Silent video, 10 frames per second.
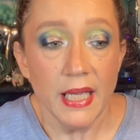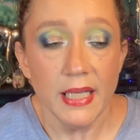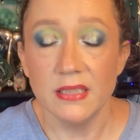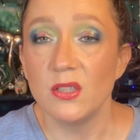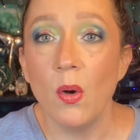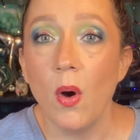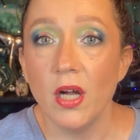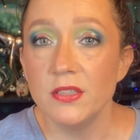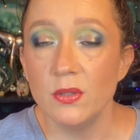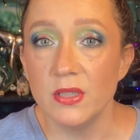it's so
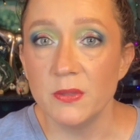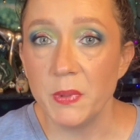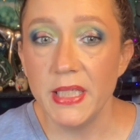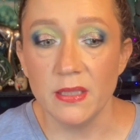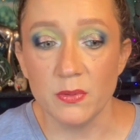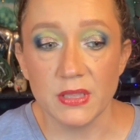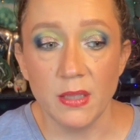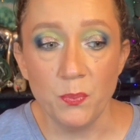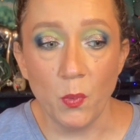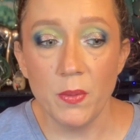hard to explain. It was
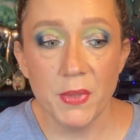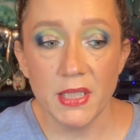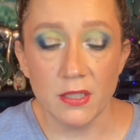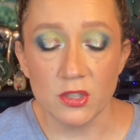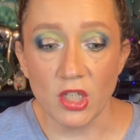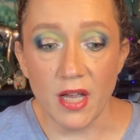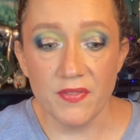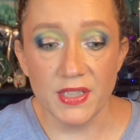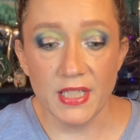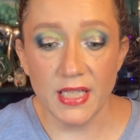like 1 minute you're
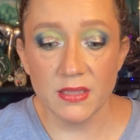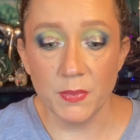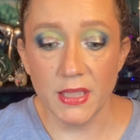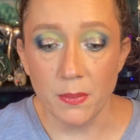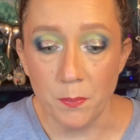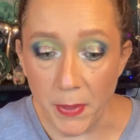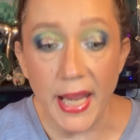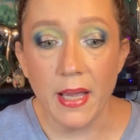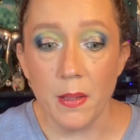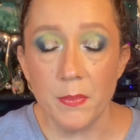driving, the next minute,
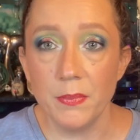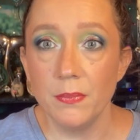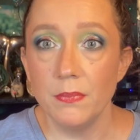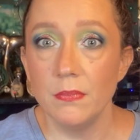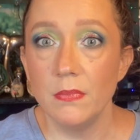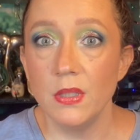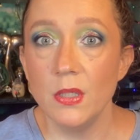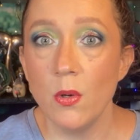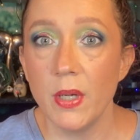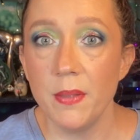bam, you
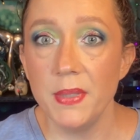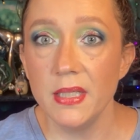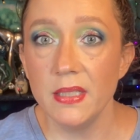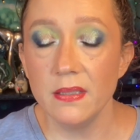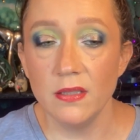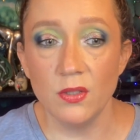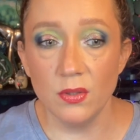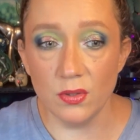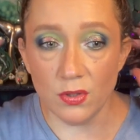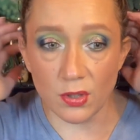know what I
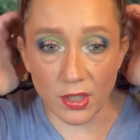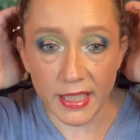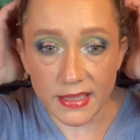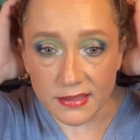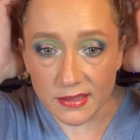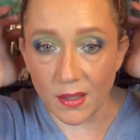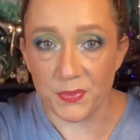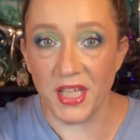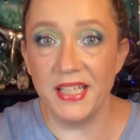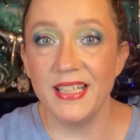mean? You're hitting
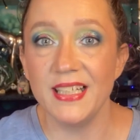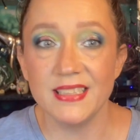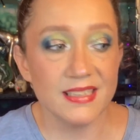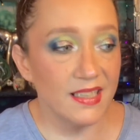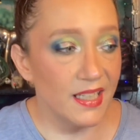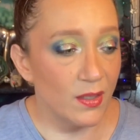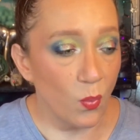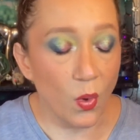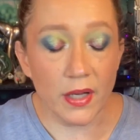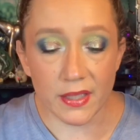something and it's like,
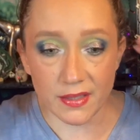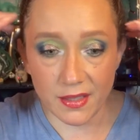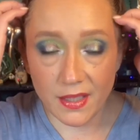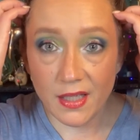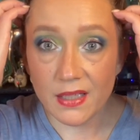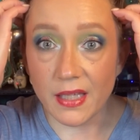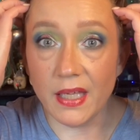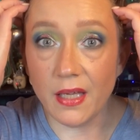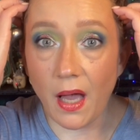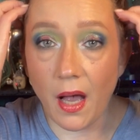what?
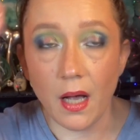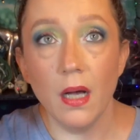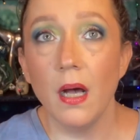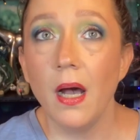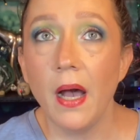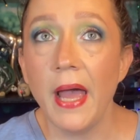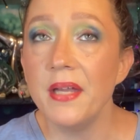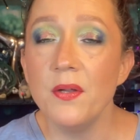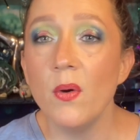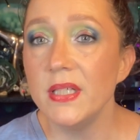Like, I
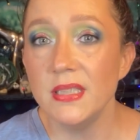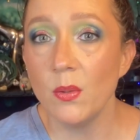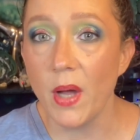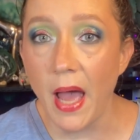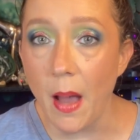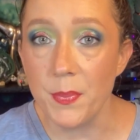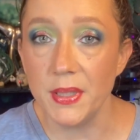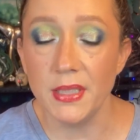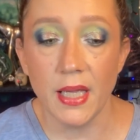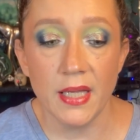had no idea what
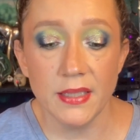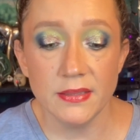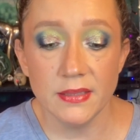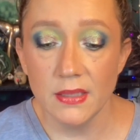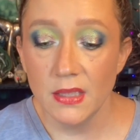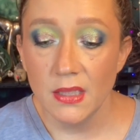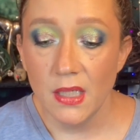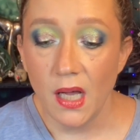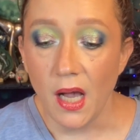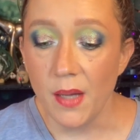happened, and
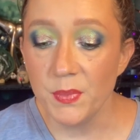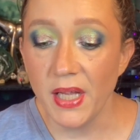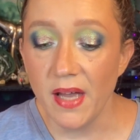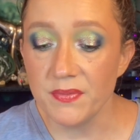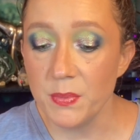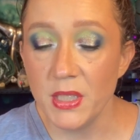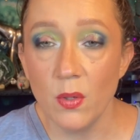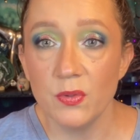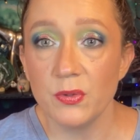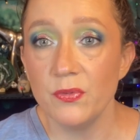I'm gonna have to be
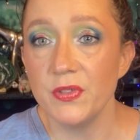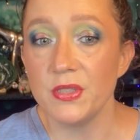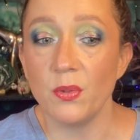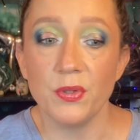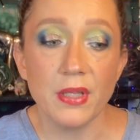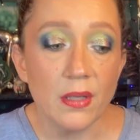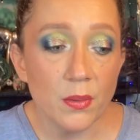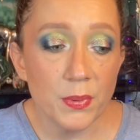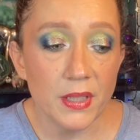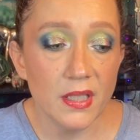going through physical
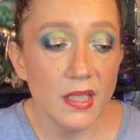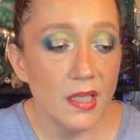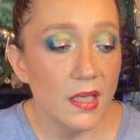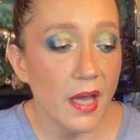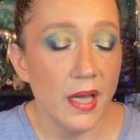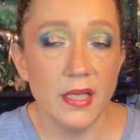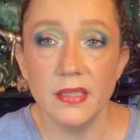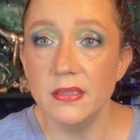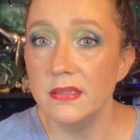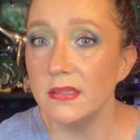therapy
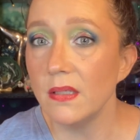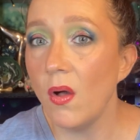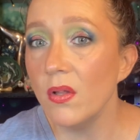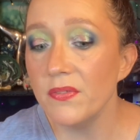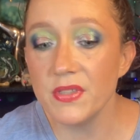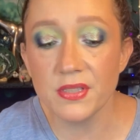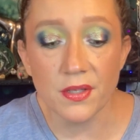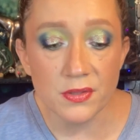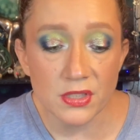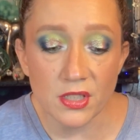and all of this
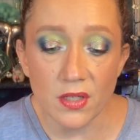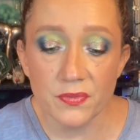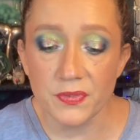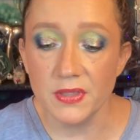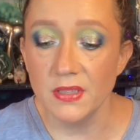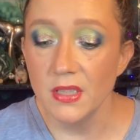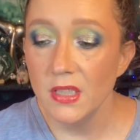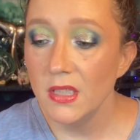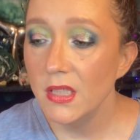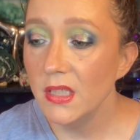other stuff. And
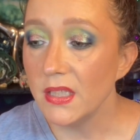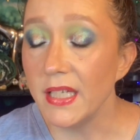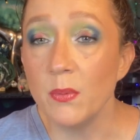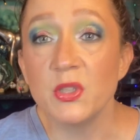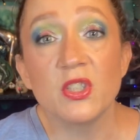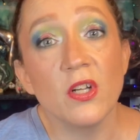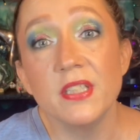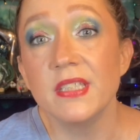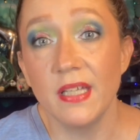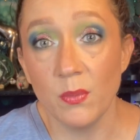like, it was
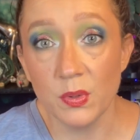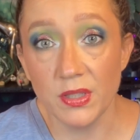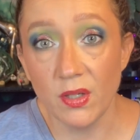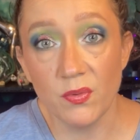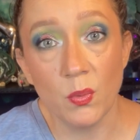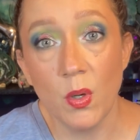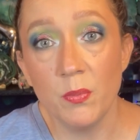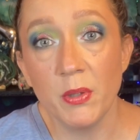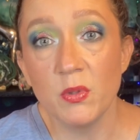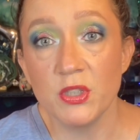starting to get really
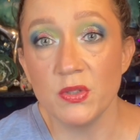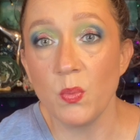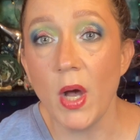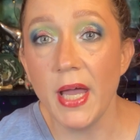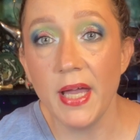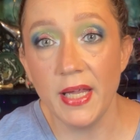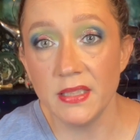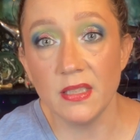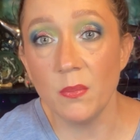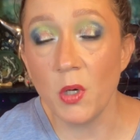overwhelming, which why I
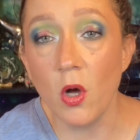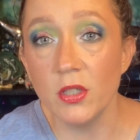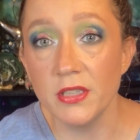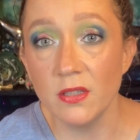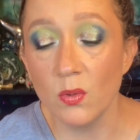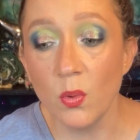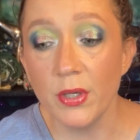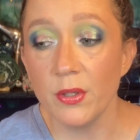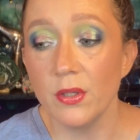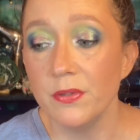ended up calling the
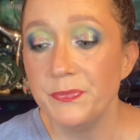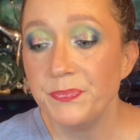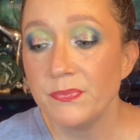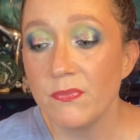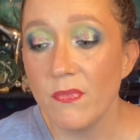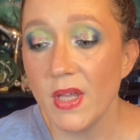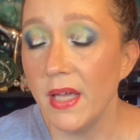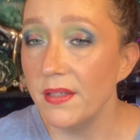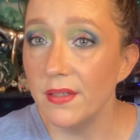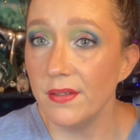lawyer
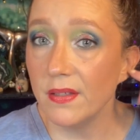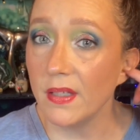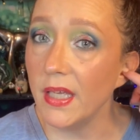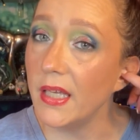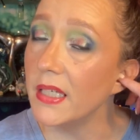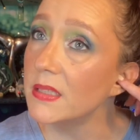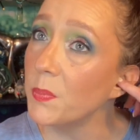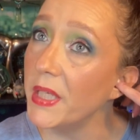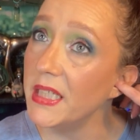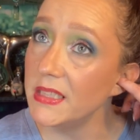and like
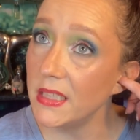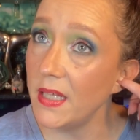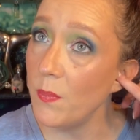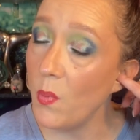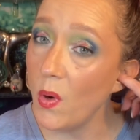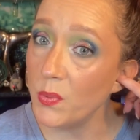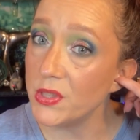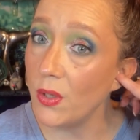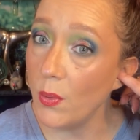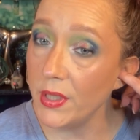explaining to them what
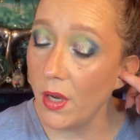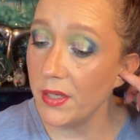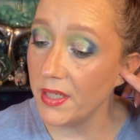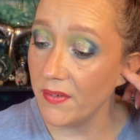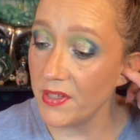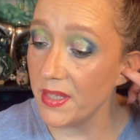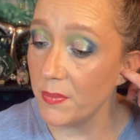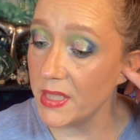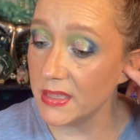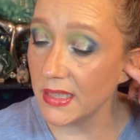was going on and
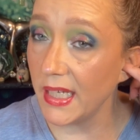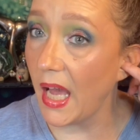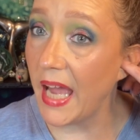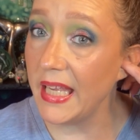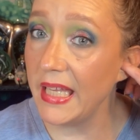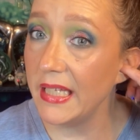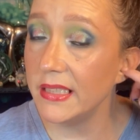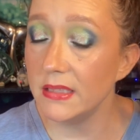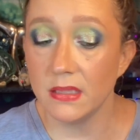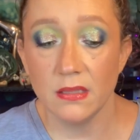everything, because like, I can't,